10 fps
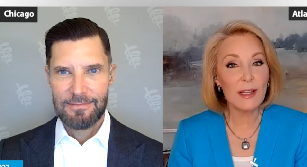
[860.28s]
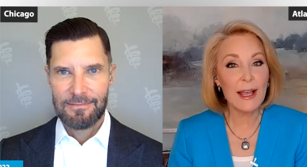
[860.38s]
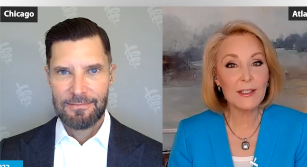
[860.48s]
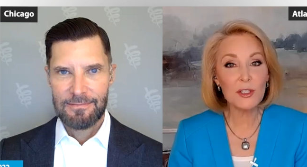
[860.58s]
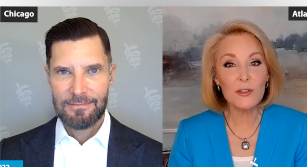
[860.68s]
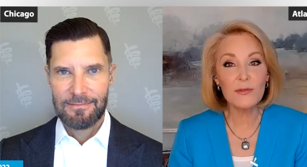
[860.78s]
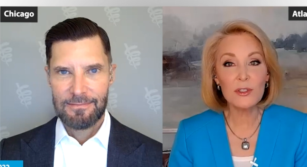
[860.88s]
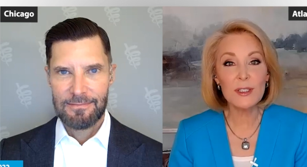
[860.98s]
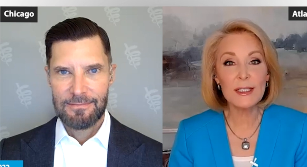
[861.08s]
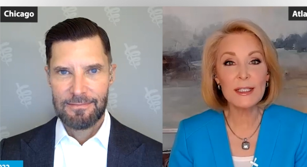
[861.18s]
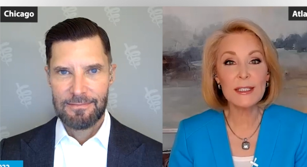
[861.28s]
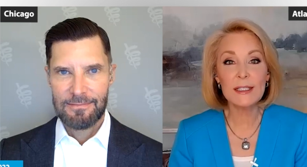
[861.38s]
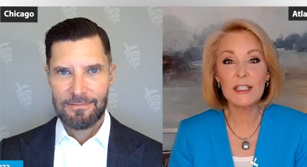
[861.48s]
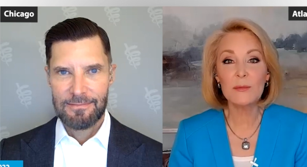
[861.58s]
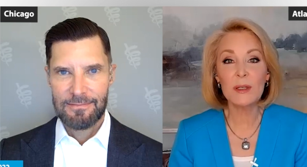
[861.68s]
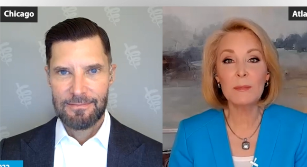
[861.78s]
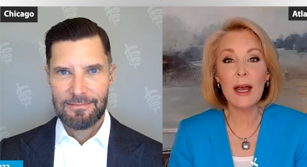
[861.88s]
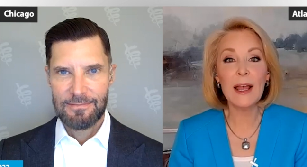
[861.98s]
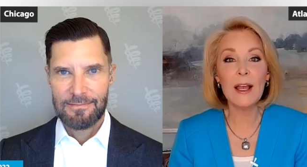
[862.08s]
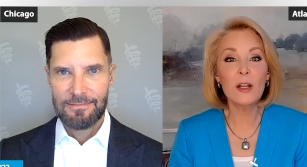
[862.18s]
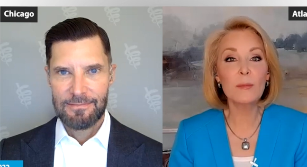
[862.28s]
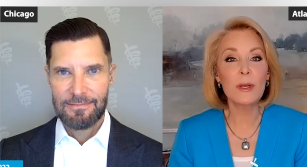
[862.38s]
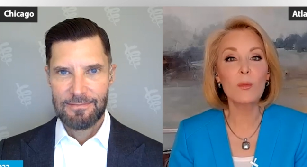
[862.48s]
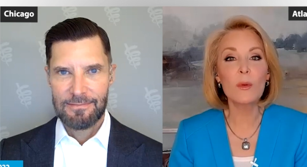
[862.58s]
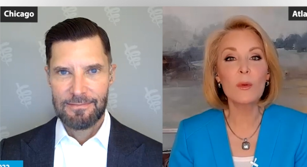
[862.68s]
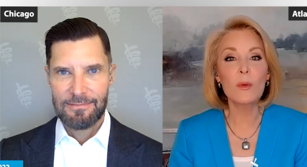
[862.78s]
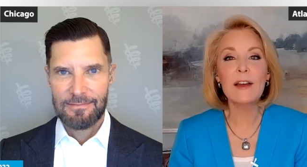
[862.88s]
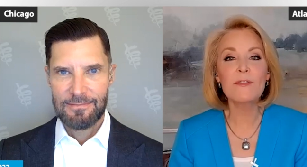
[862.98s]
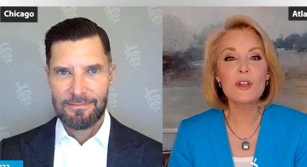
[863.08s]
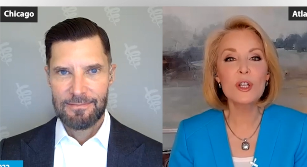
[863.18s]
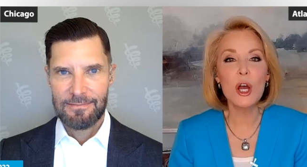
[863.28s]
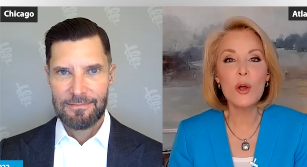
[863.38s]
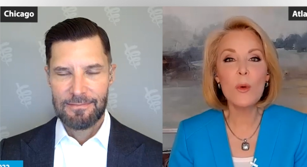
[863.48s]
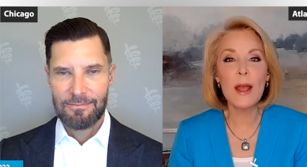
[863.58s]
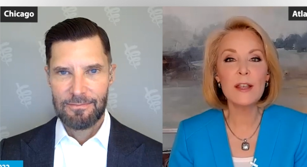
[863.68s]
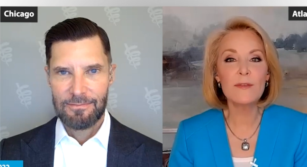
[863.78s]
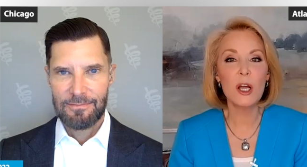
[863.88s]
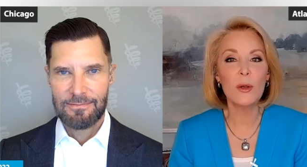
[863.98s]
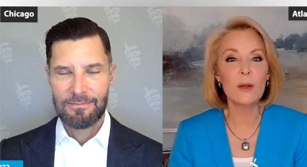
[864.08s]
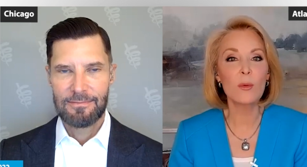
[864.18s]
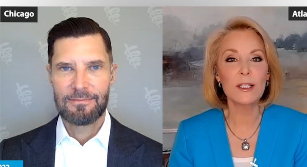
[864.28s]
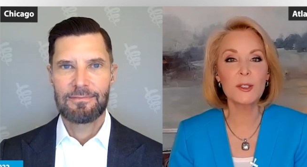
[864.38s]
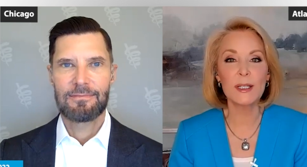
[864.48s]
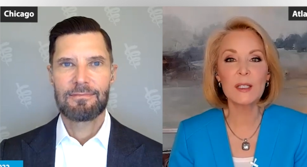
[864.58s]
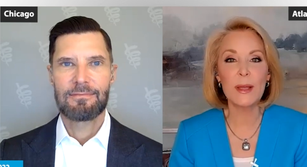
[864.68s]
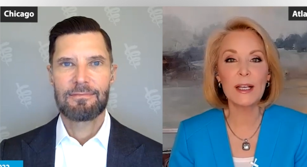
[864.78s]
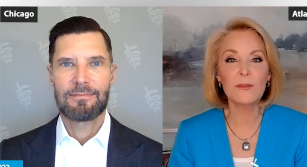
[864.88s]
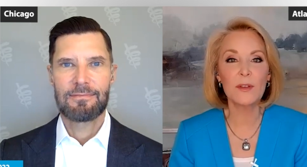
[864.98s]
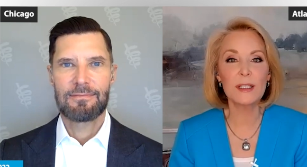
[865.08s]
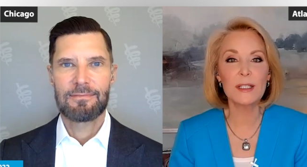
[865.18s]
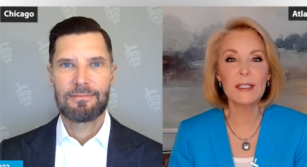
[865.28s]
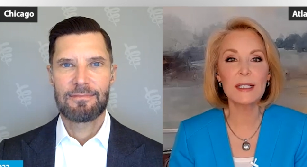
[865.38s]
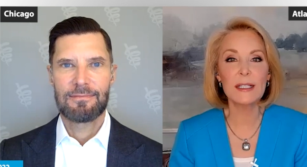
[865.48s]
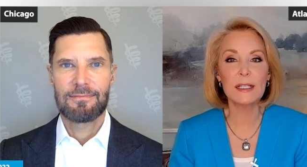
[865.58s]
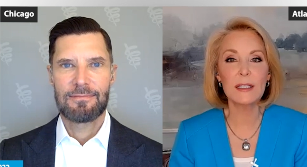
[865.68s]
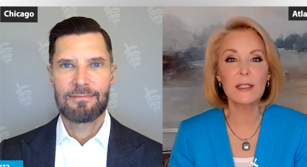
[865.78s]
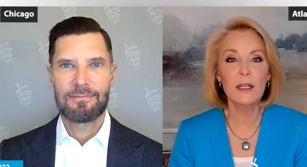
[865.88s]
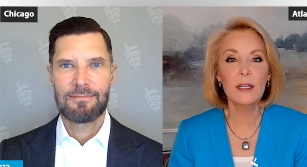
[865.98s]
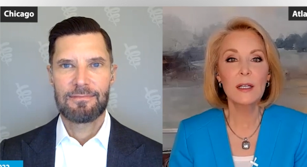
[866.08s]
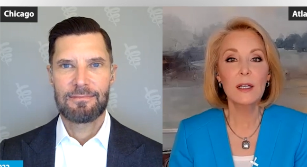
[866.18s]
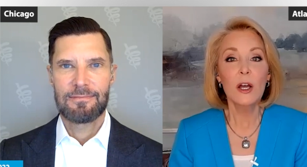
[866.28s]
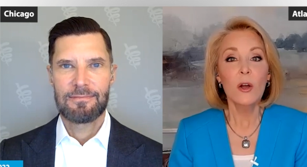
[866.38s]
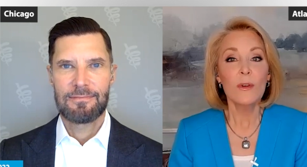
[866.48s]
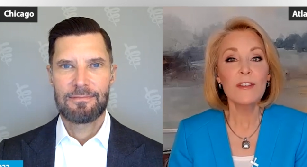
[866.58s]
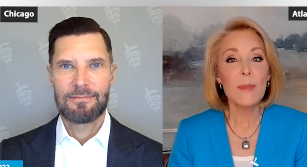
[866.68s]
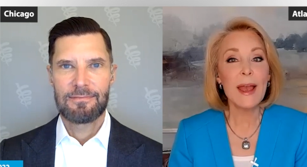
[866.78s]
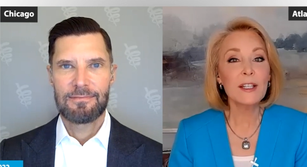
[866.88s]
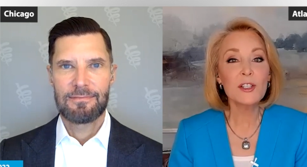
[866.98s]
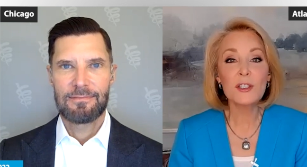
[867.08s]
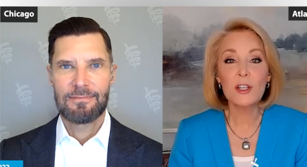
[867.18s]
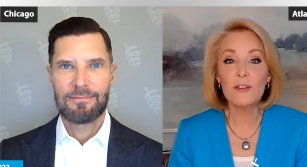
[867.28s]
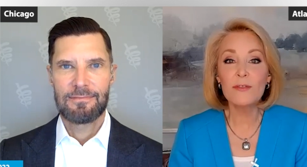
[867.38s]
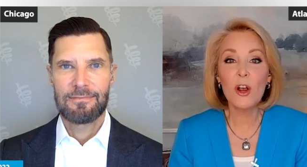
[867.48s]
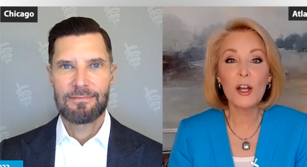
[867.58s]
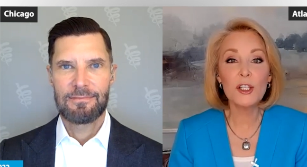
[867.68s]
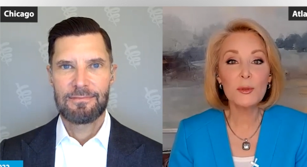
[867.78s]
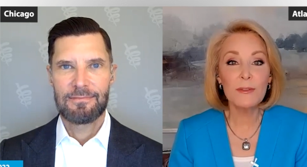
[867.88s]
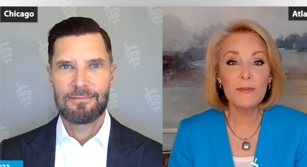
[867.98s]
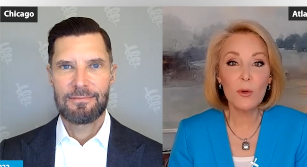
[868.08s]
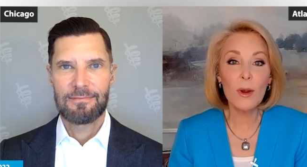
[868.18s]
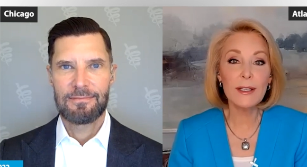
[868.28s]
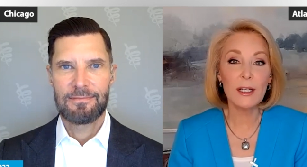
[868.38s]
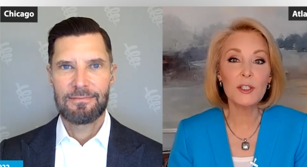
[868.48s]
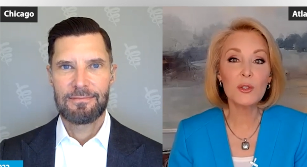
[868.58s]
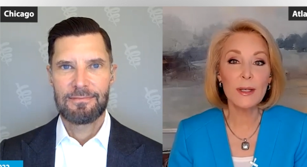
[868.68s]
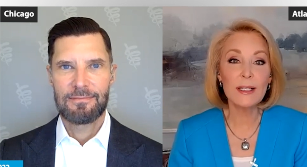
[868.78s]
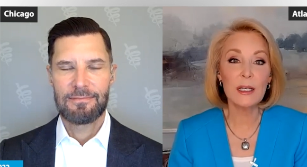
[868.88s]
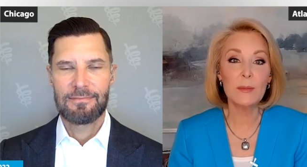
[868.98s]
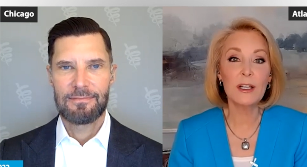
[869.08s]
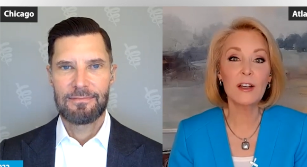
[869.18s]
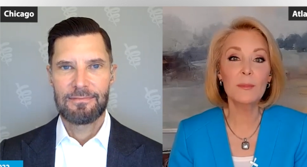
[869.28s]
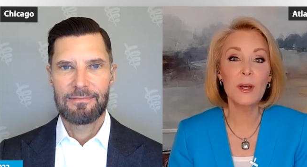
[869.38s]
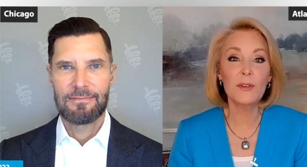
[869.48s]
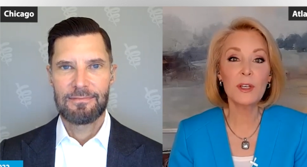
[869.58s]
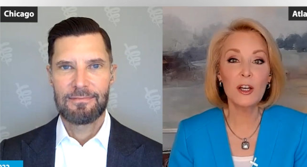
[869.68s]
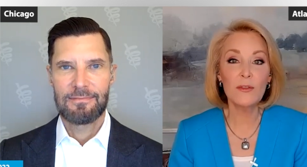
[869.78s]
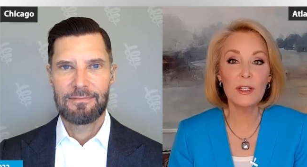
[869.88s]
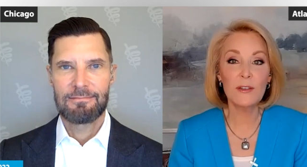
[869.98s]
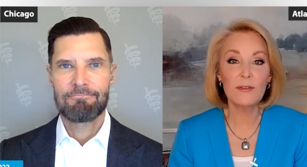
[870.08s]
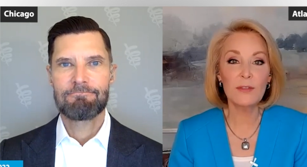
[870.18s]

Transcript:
Speaker 1: the last two flu seasons have been mild, but we have no way of knowing what to expect for this season. We've managed so far to avoid a twindemic of both COVID and